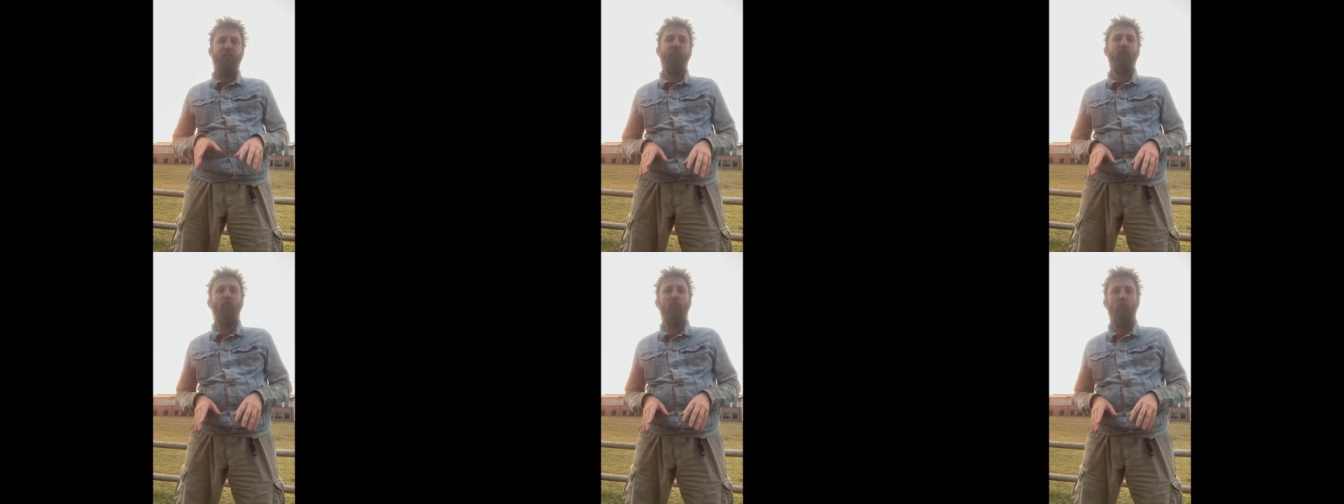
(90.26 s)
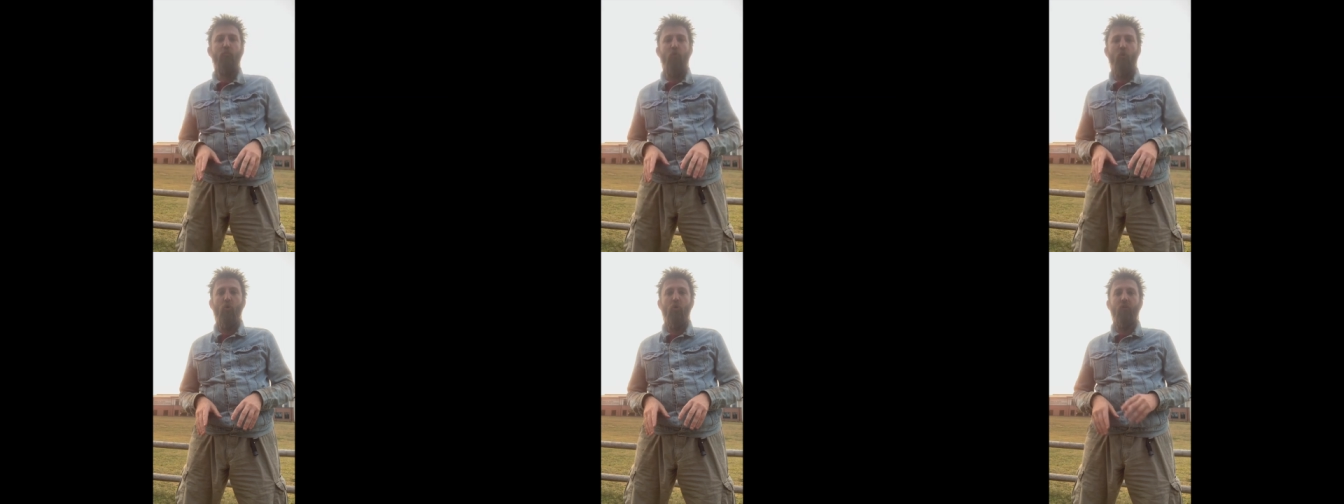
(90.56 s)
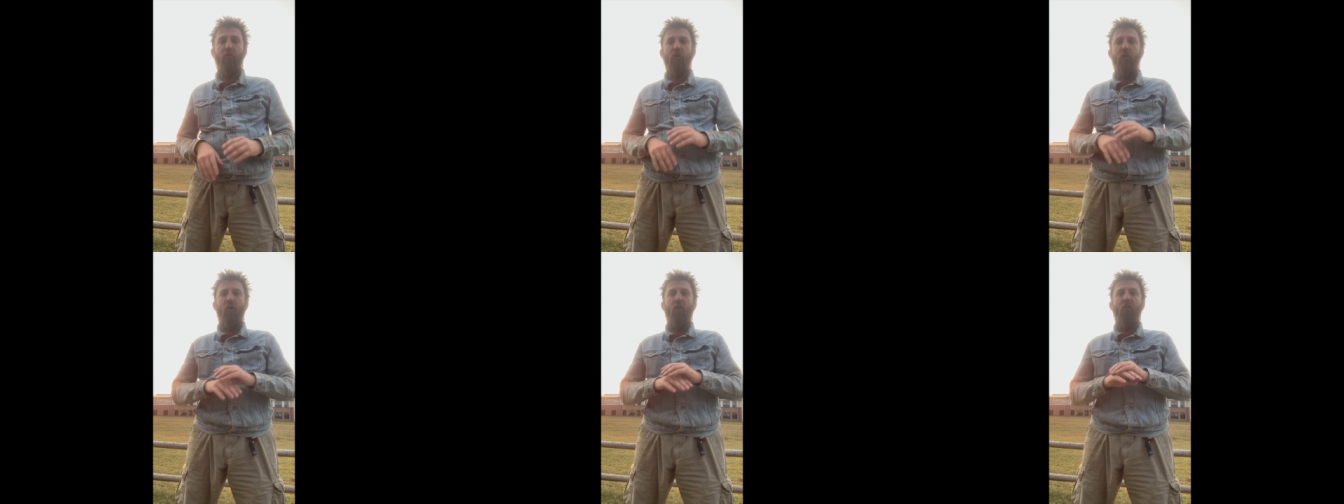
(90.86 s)
school
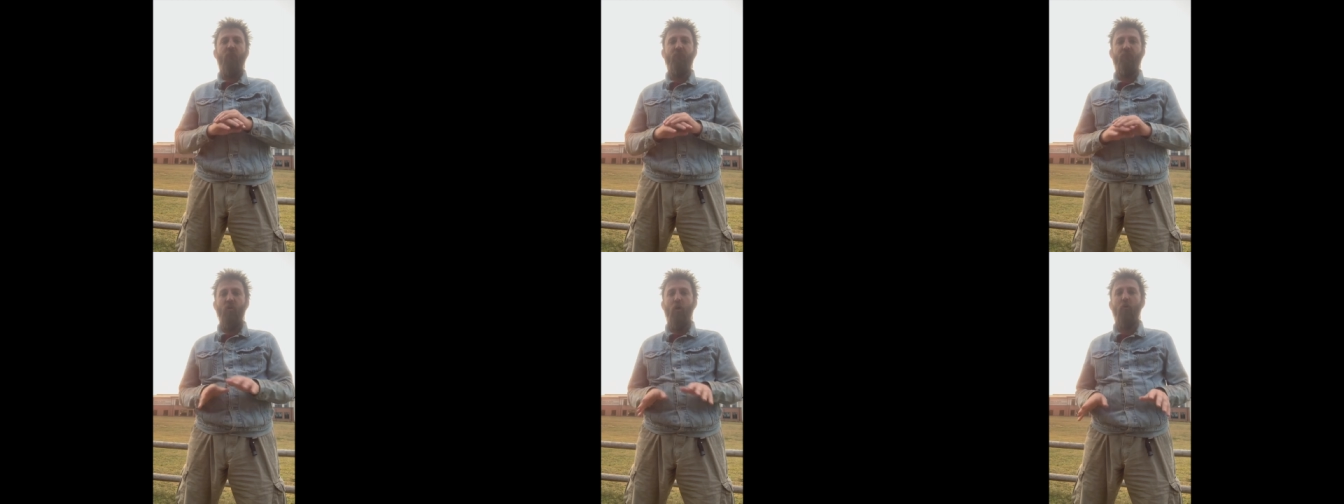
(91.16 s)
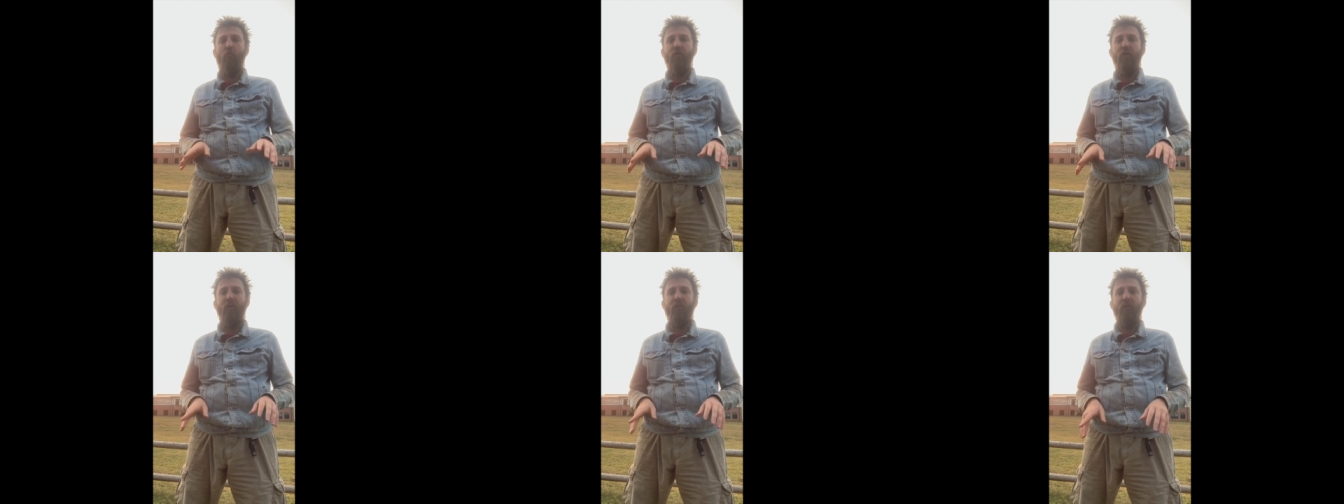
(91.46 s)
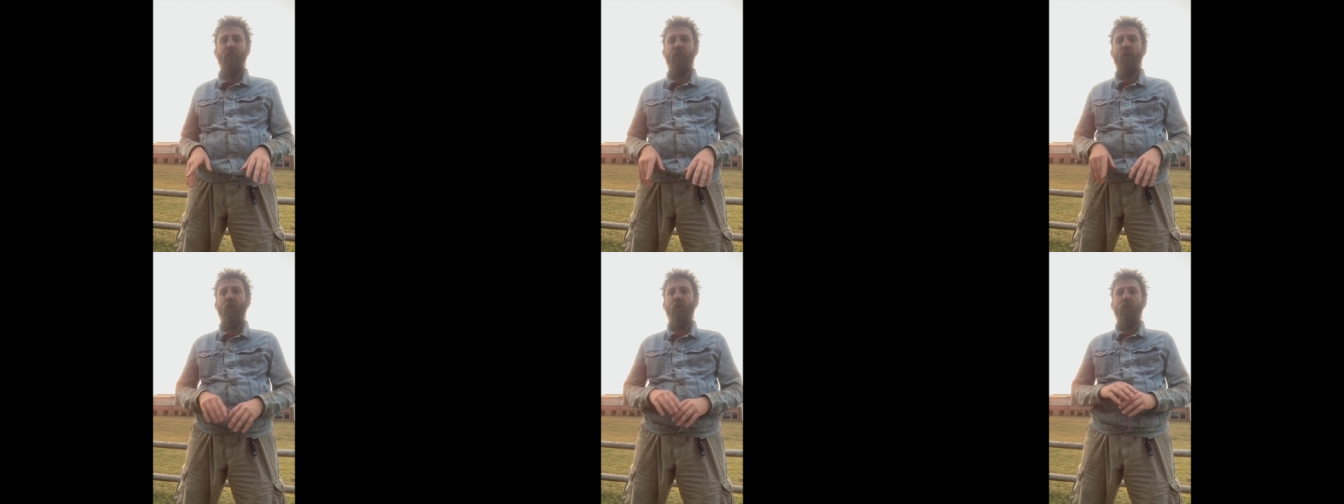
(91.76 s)
board voted,
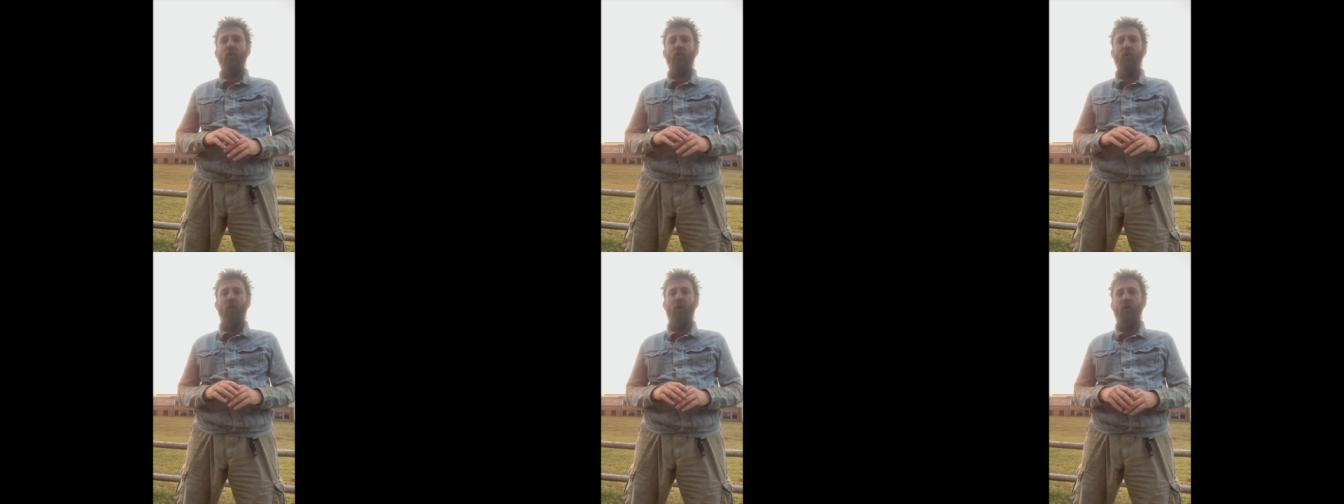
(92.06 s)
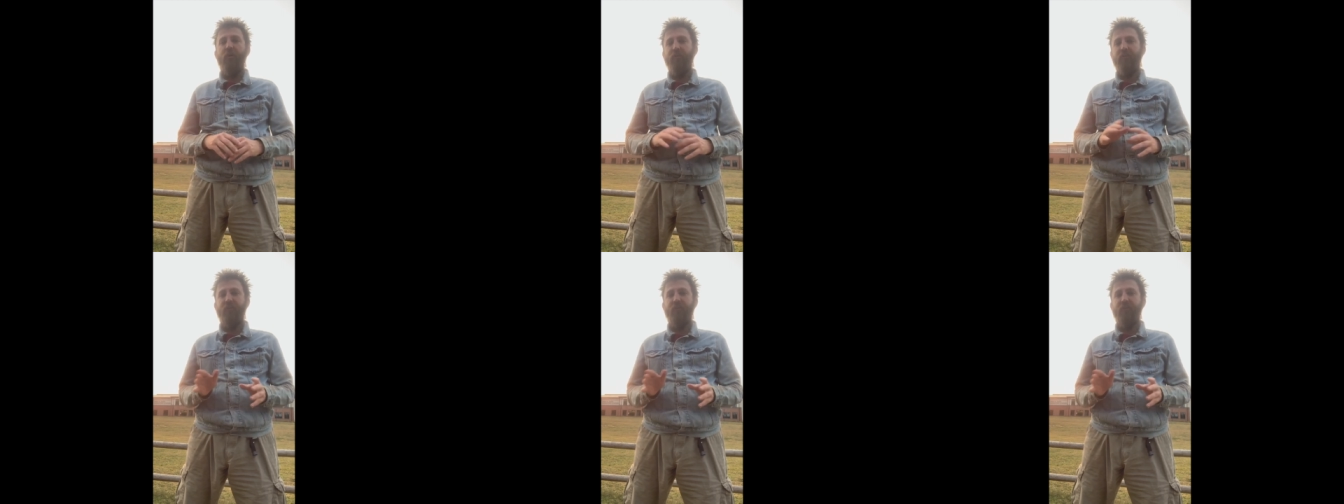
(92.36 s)
uh,